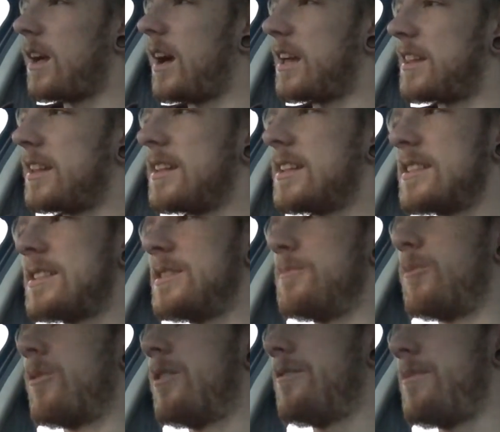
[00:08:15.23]
I think this is
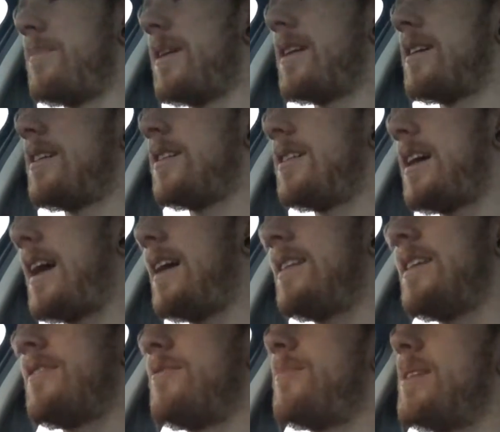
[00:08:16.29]
more of a better
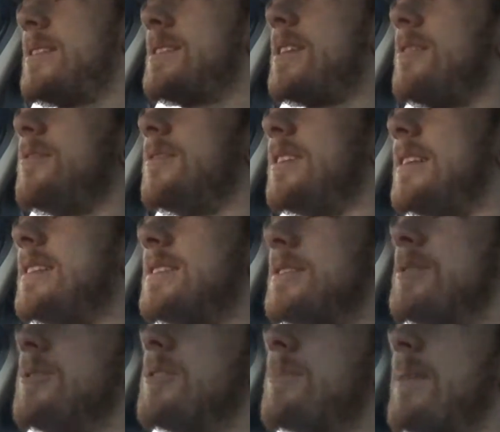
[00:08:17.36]
outlet for myself, at least, to
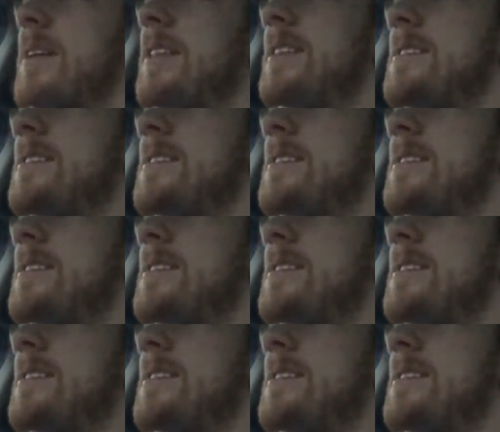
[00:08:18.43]
talk about